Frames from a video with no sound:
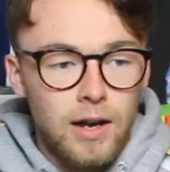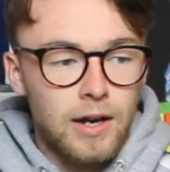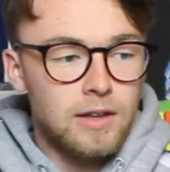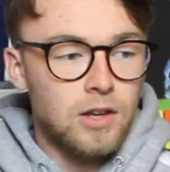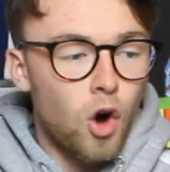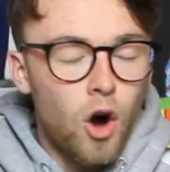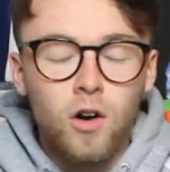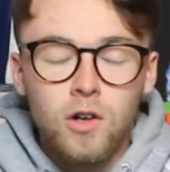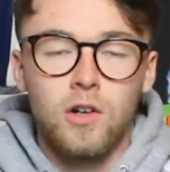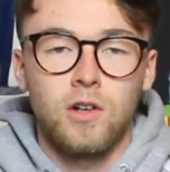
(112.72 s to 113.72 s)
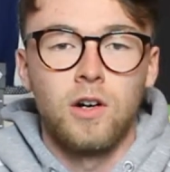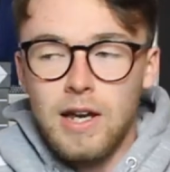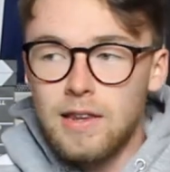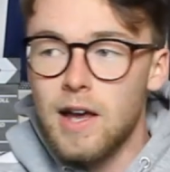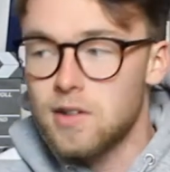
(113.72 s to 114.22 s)
Like, the hunger
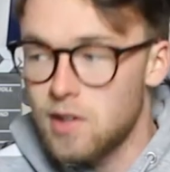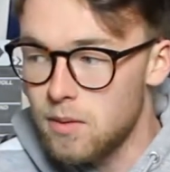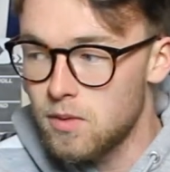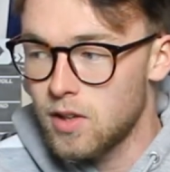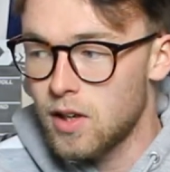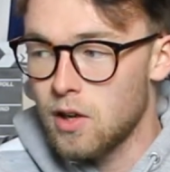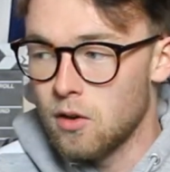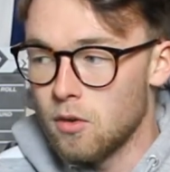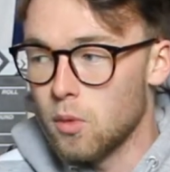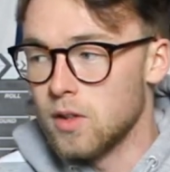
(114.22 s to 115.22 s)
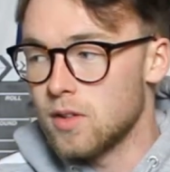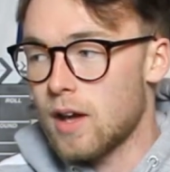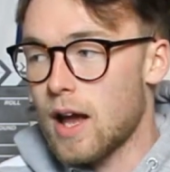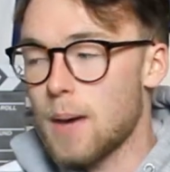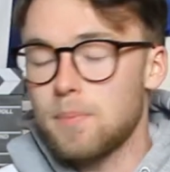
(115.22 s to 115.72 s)
in that team today was
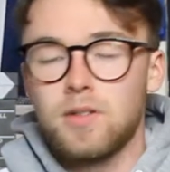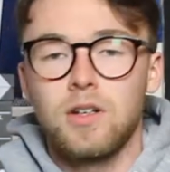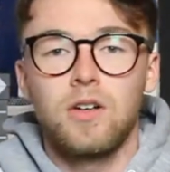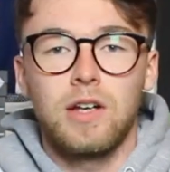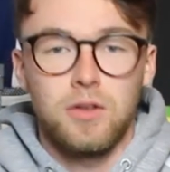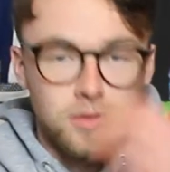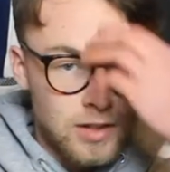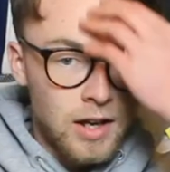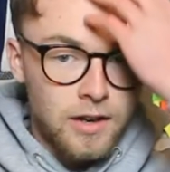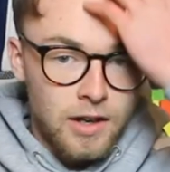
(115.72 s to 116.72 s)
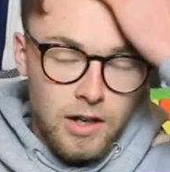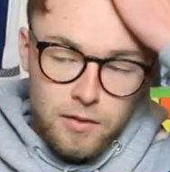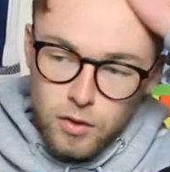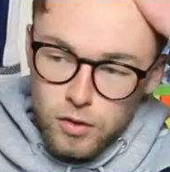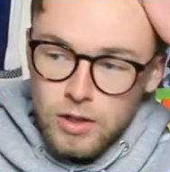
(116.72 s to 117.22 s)
absolutely outstanding, and
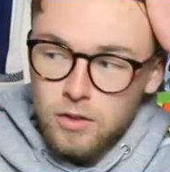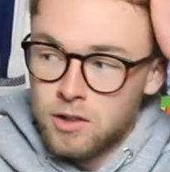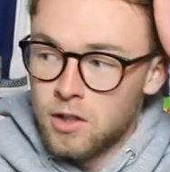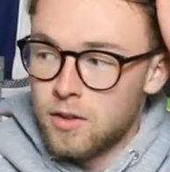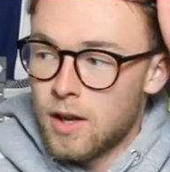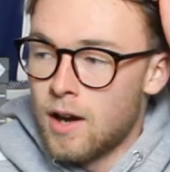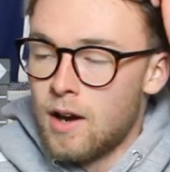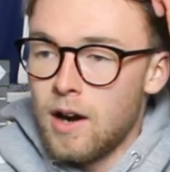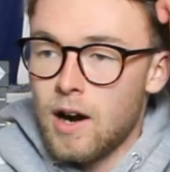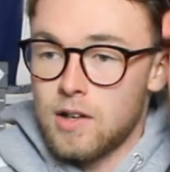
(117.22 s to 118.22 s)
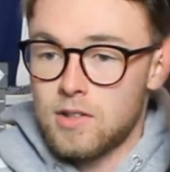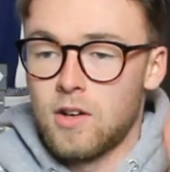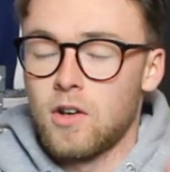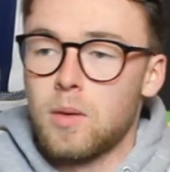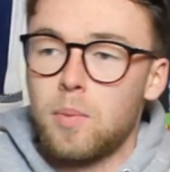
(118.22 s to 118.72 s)
I've no doubt now that
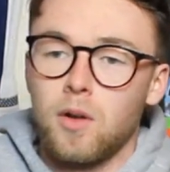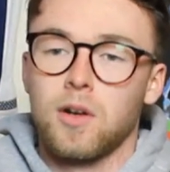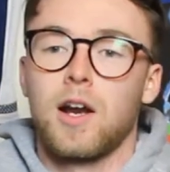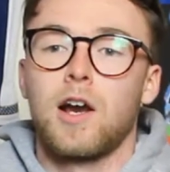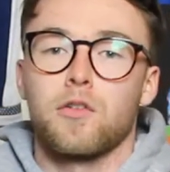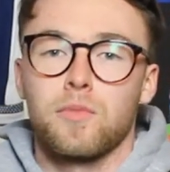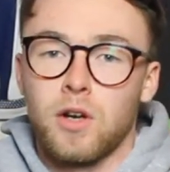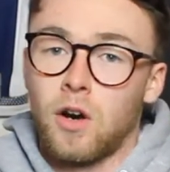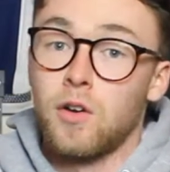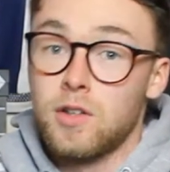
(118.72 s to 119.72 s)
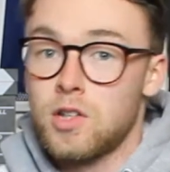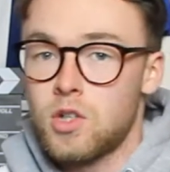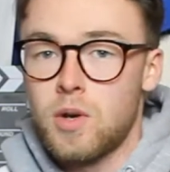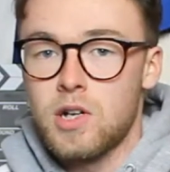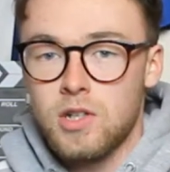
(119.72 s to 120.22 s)
Arsenal are going to pull clear from the current
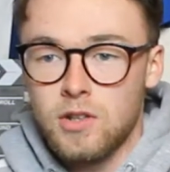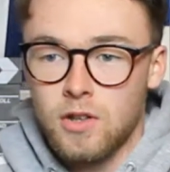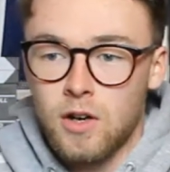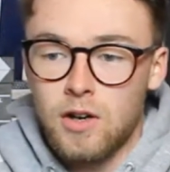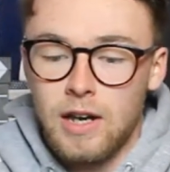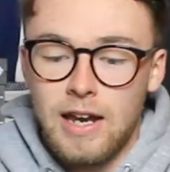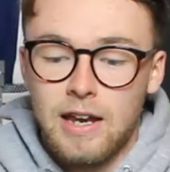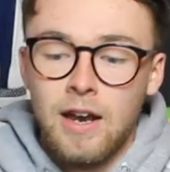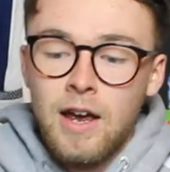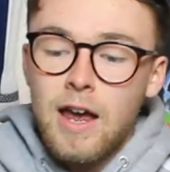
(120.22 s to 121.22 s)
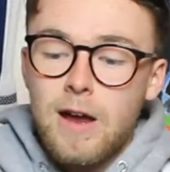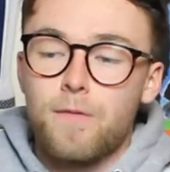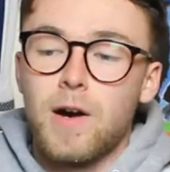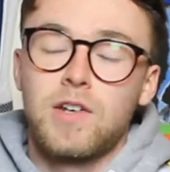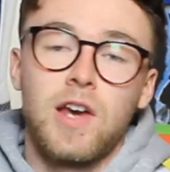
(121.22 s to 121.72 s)
situation that they're currently in
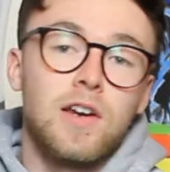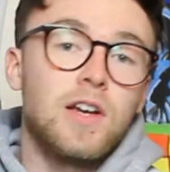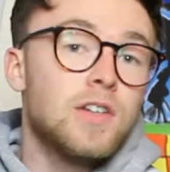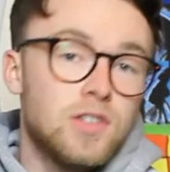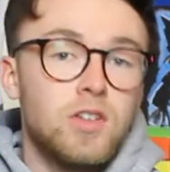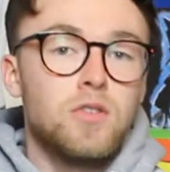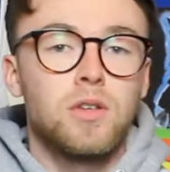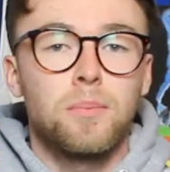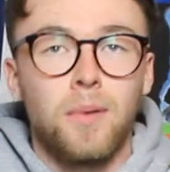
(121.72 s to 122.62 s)
if Arteta continues to